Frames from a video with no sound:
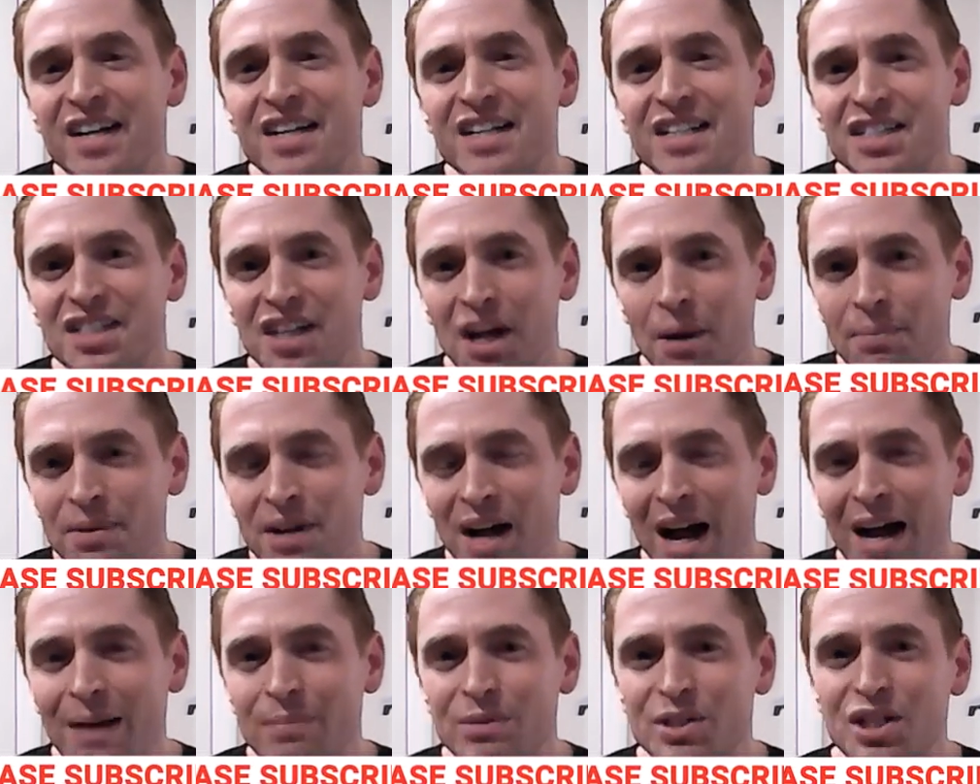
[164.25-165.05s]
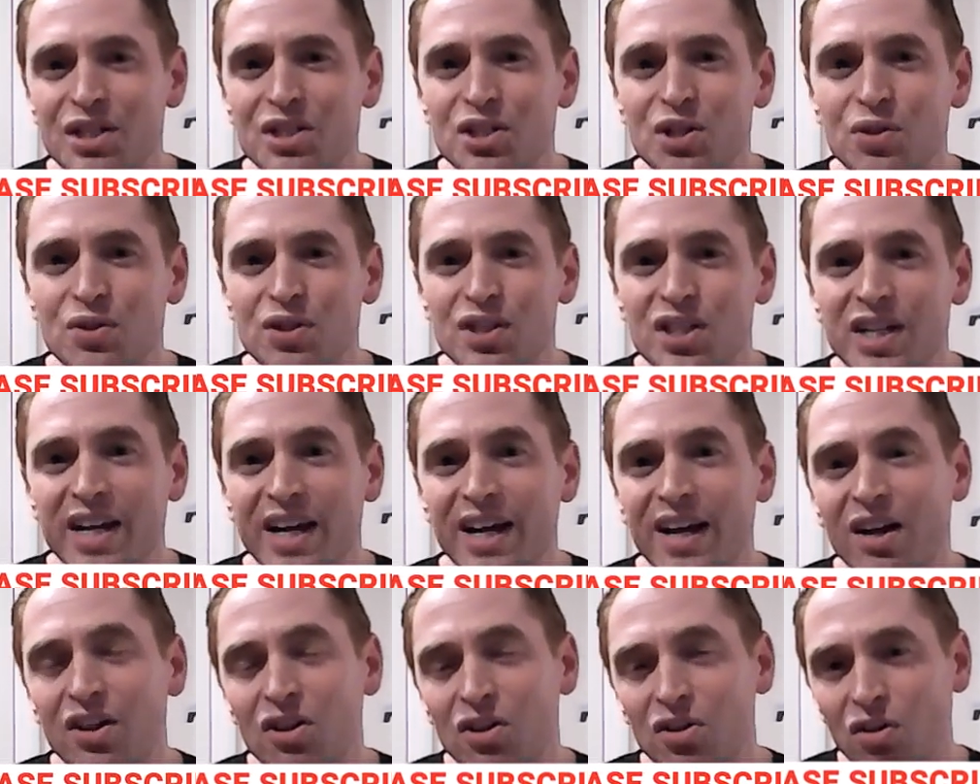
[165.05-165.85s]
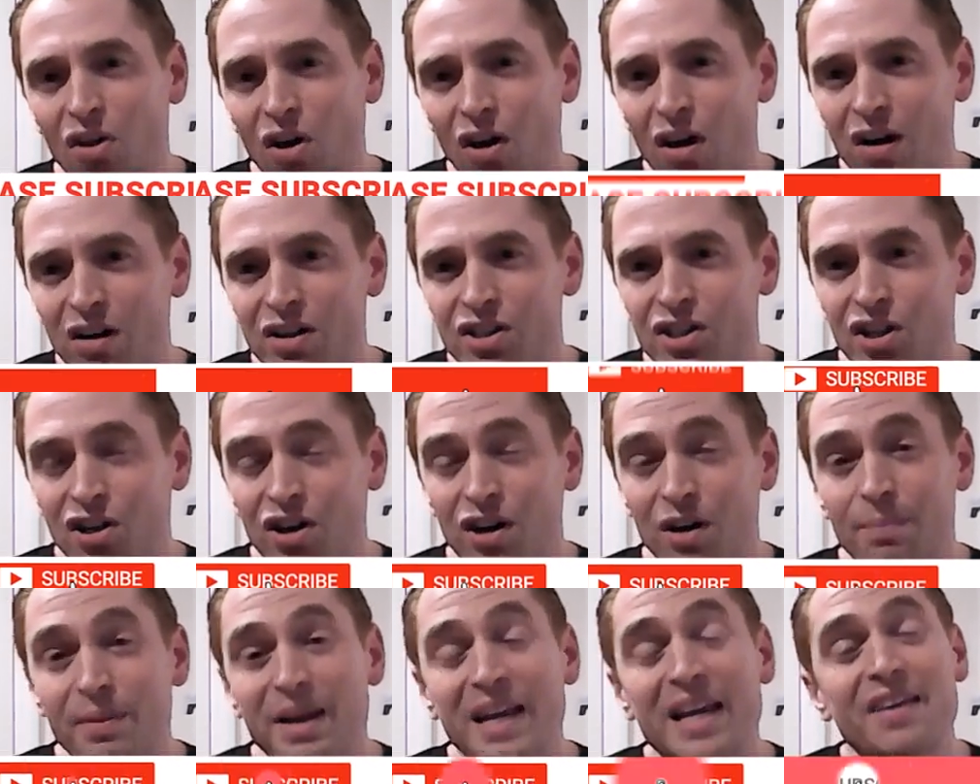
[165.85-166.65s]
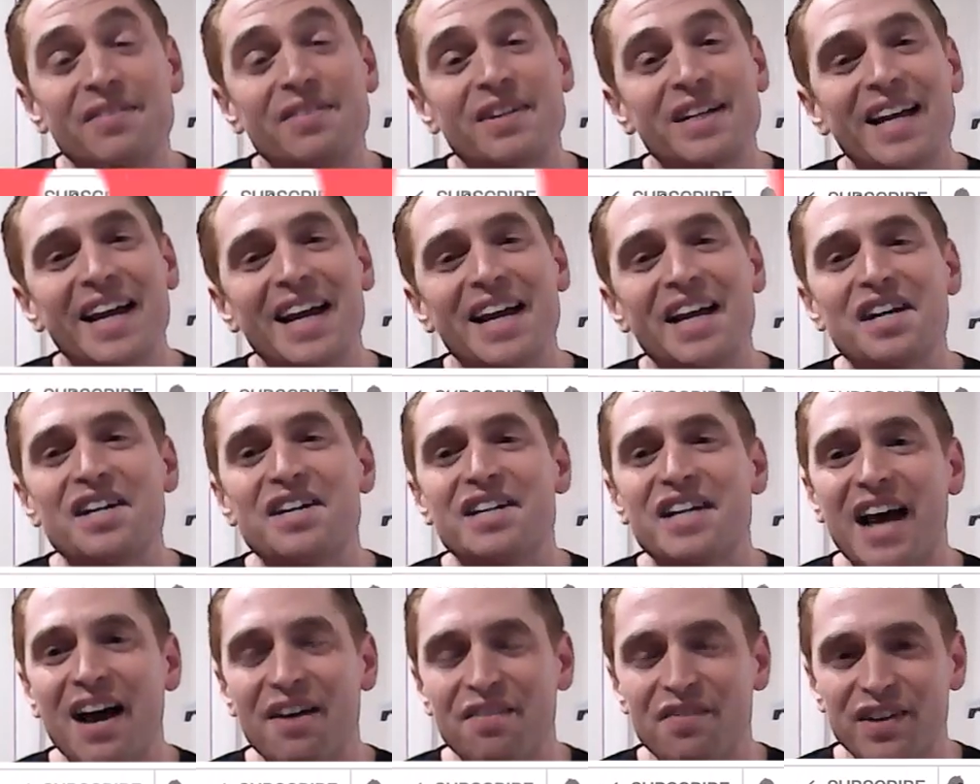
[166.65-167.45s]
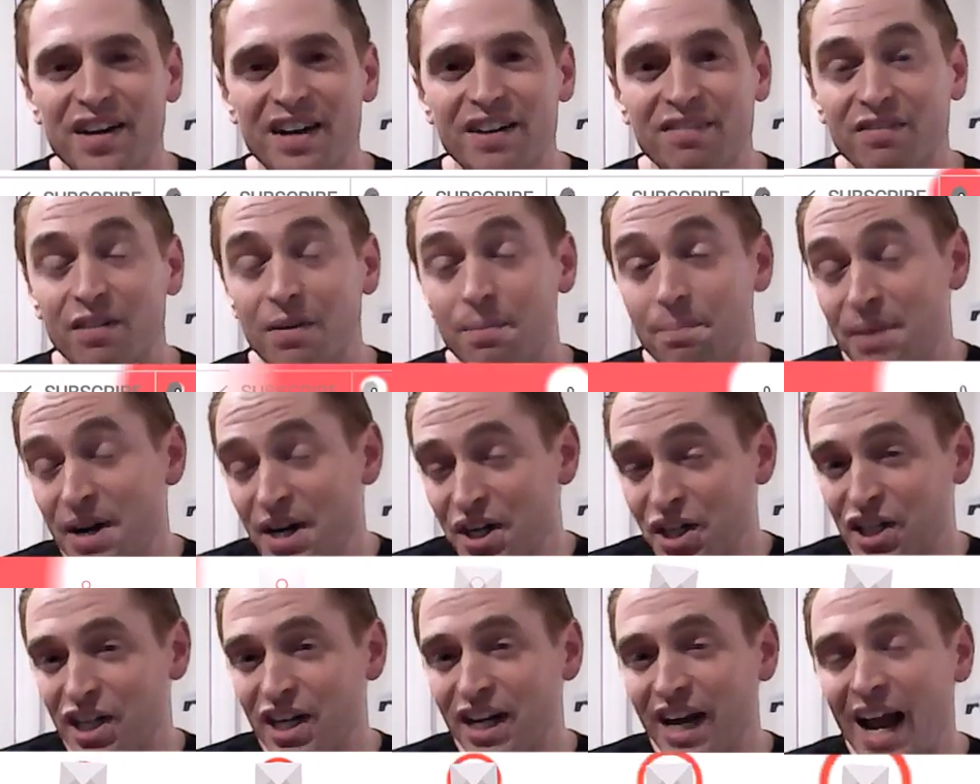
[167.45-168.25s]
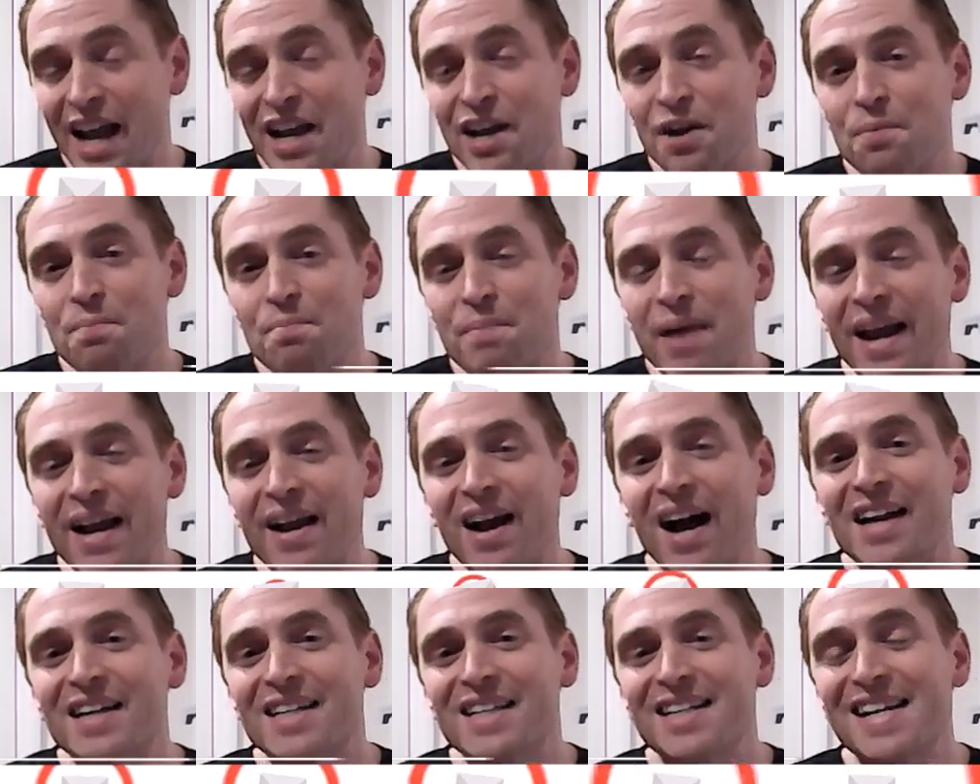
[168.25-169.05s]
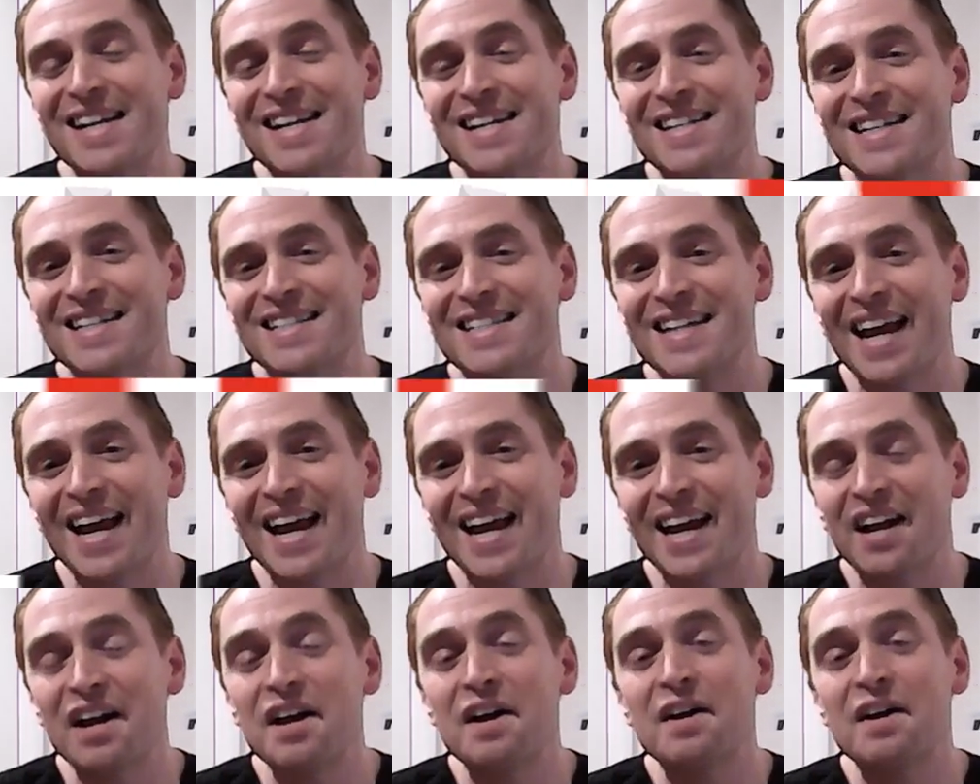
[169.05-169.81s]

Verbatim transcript: sometimes sometimes inducing long-term, even indefinite remission, and you may not need to take